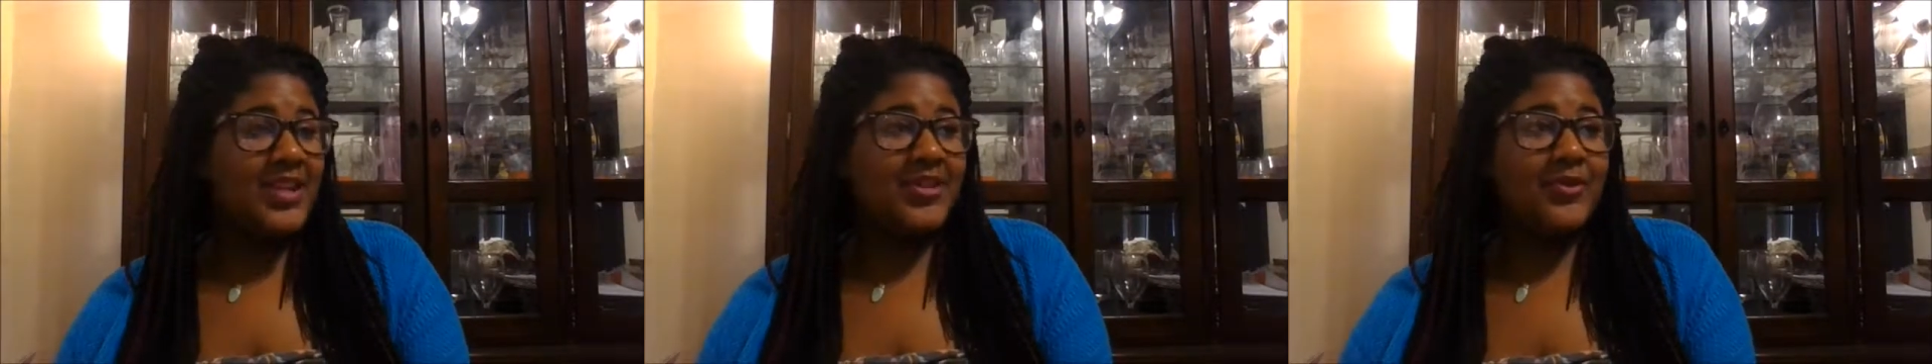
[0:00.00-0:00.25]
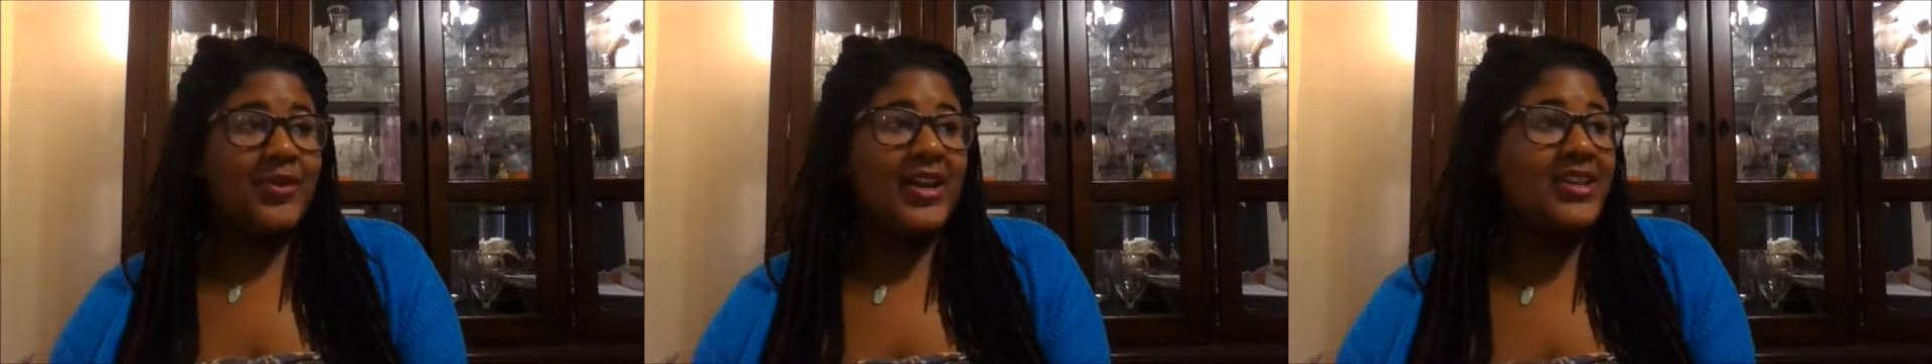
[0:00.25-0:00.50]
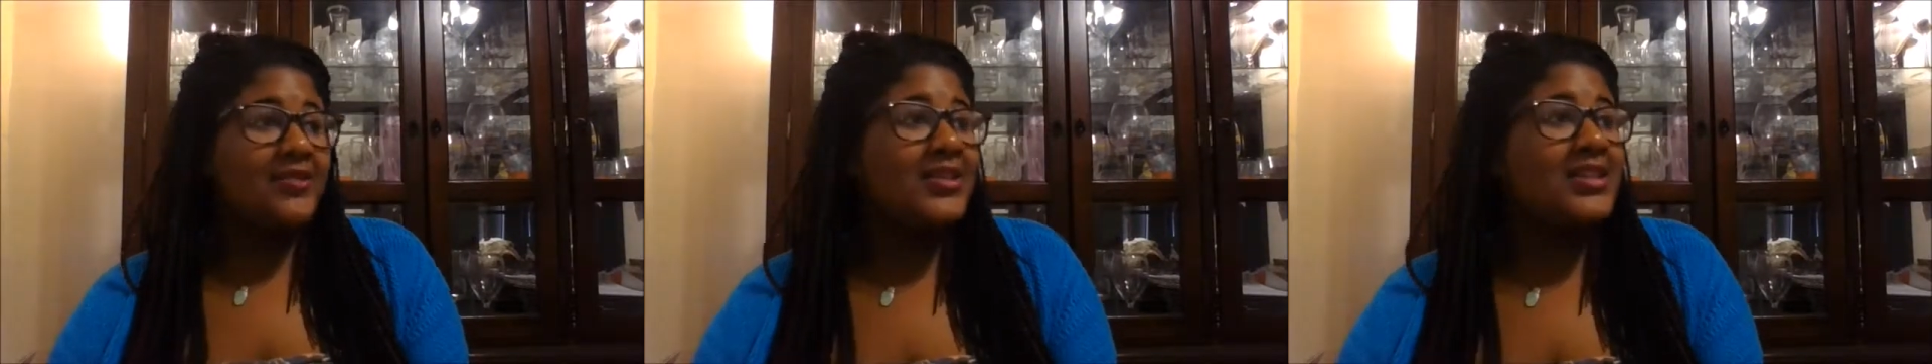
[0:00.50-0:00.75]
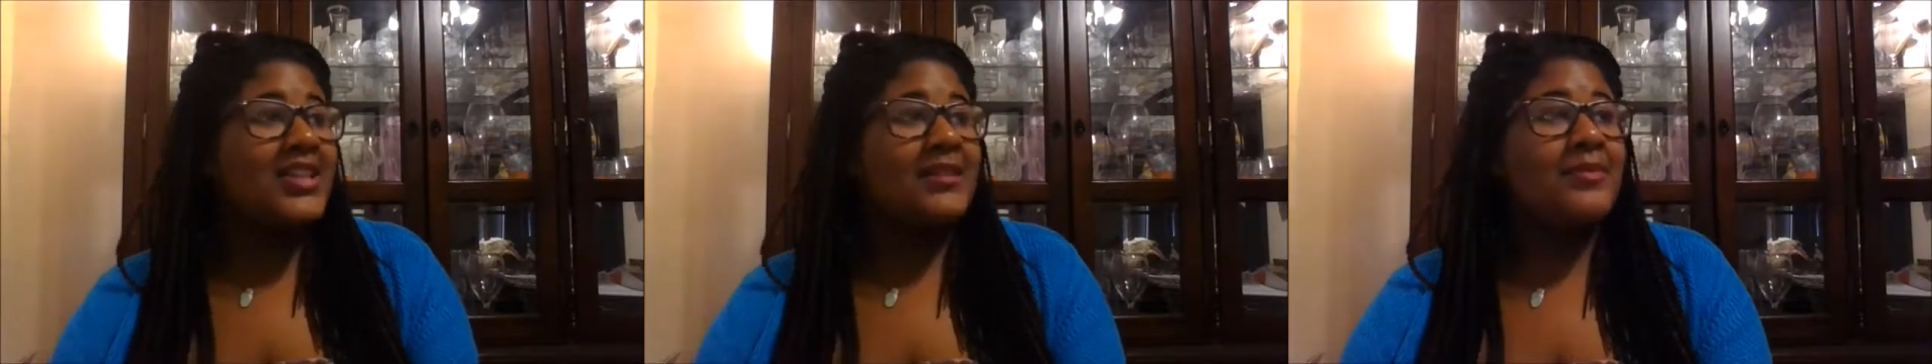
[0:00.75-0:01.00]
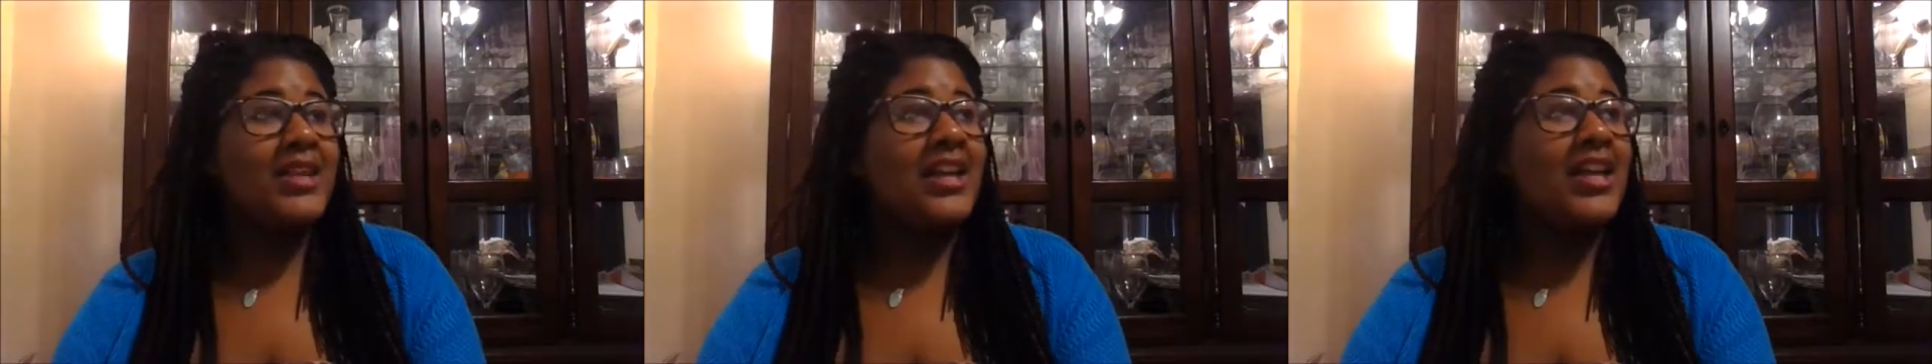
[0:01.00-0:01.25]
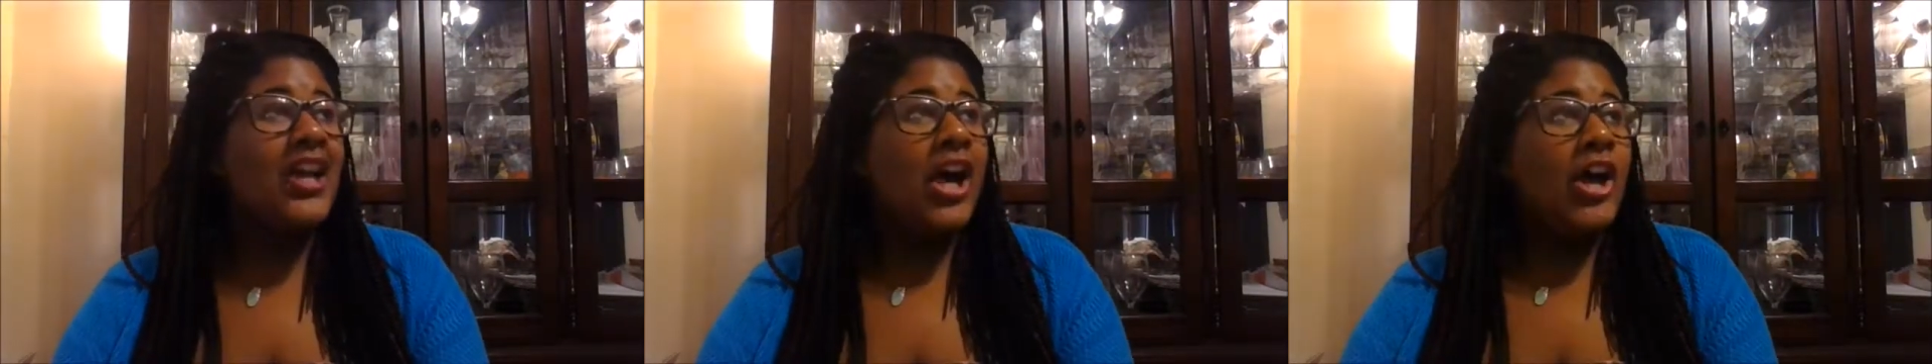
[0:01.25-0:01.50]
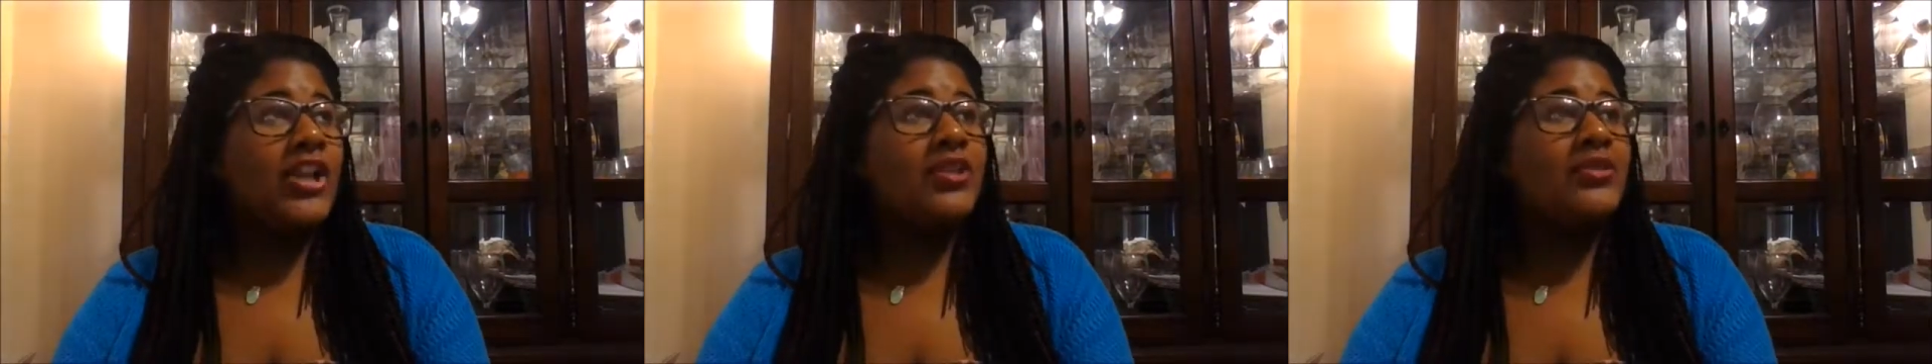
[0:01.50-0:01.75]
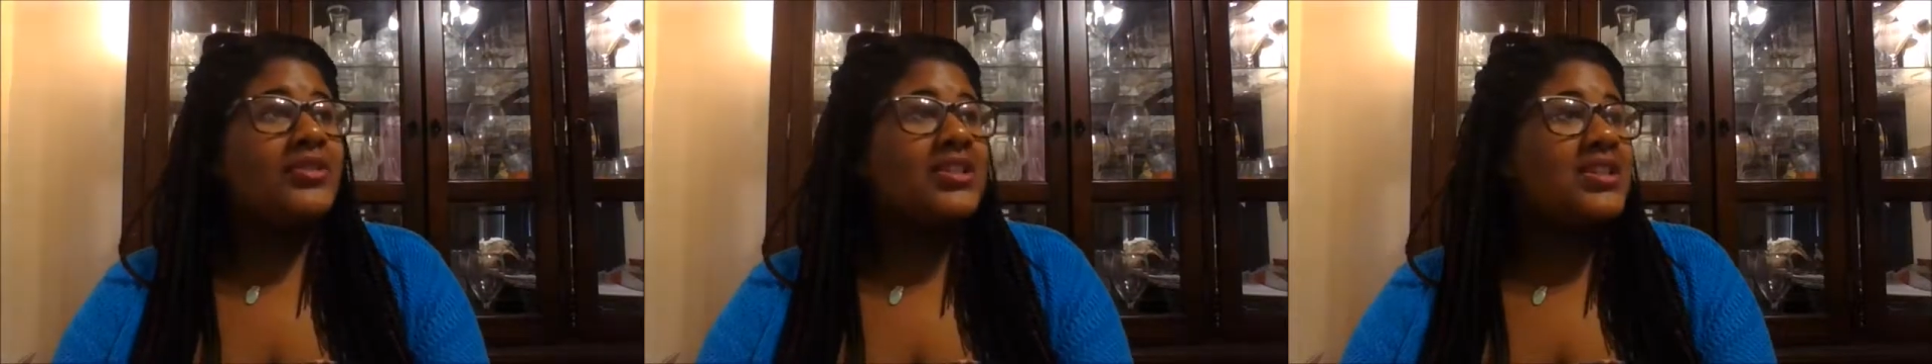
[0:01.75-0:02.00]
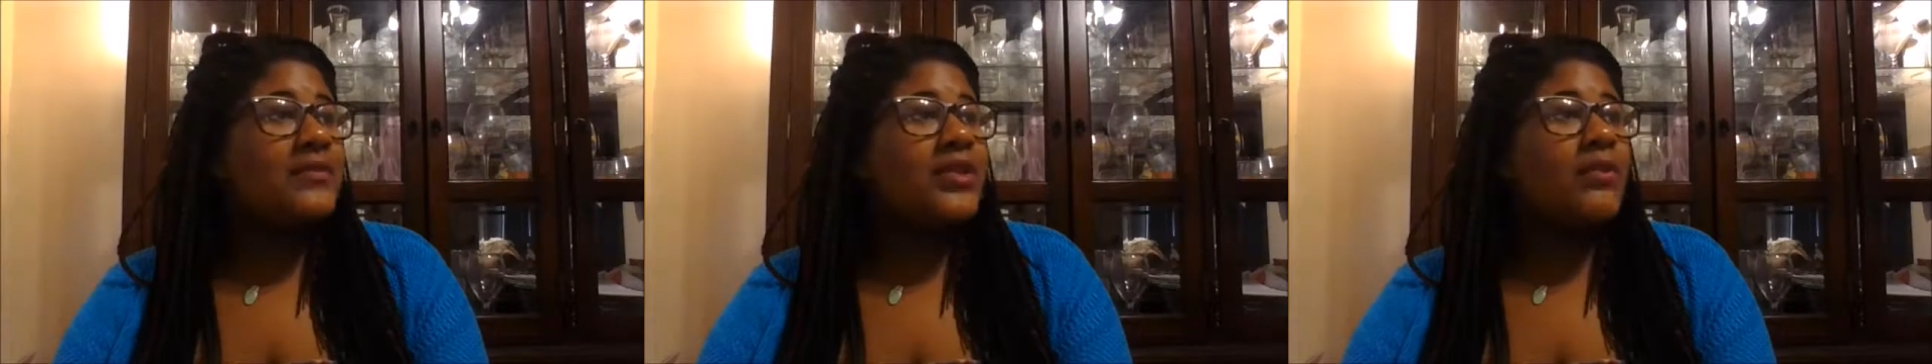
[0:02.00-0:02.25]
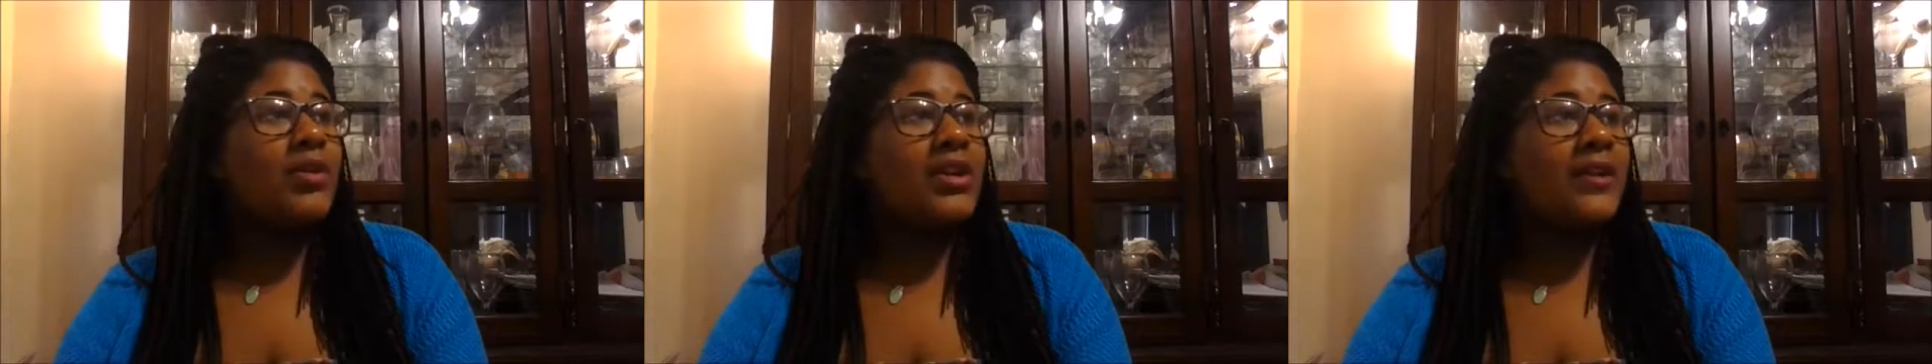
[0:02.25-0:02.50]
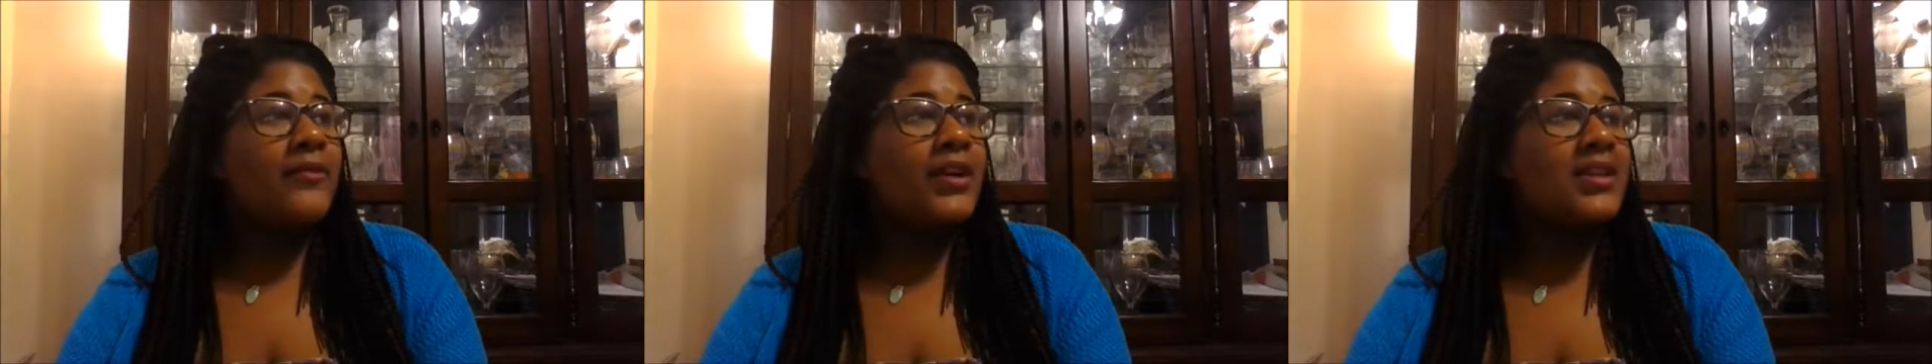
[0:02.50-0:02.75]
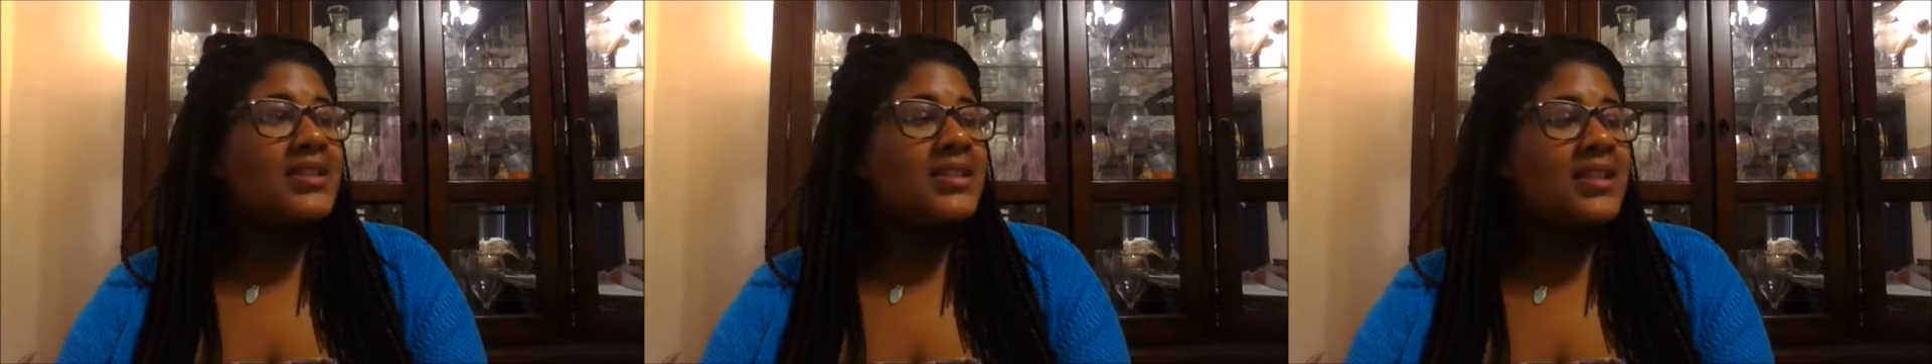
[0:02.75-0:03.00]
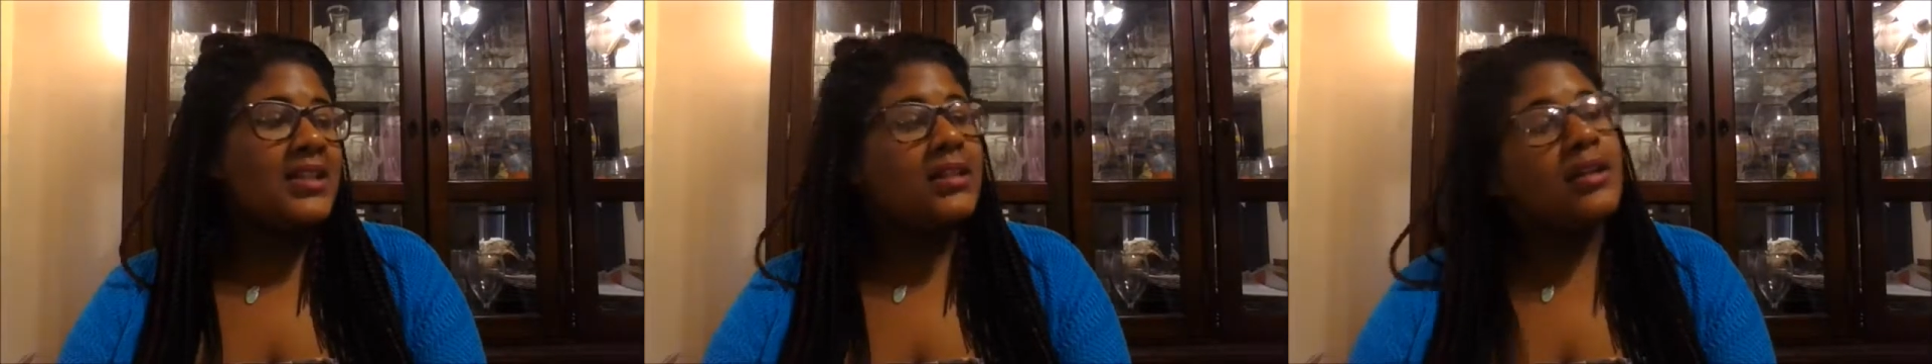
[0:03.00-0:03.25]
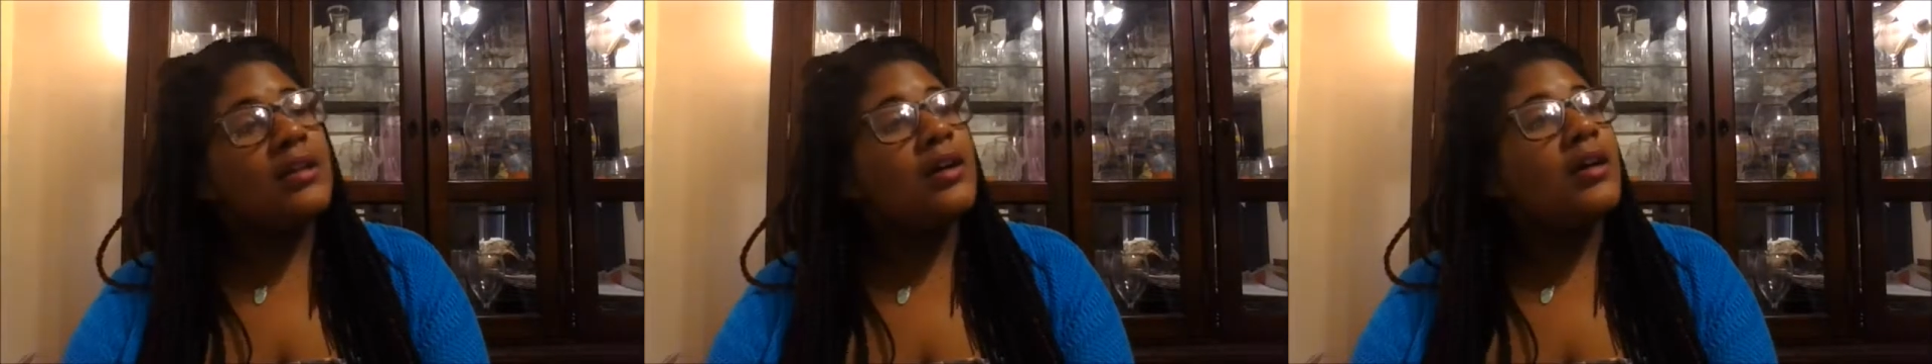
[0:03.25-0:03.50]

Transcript: And the way you looked at me, you looked as if you were never going to see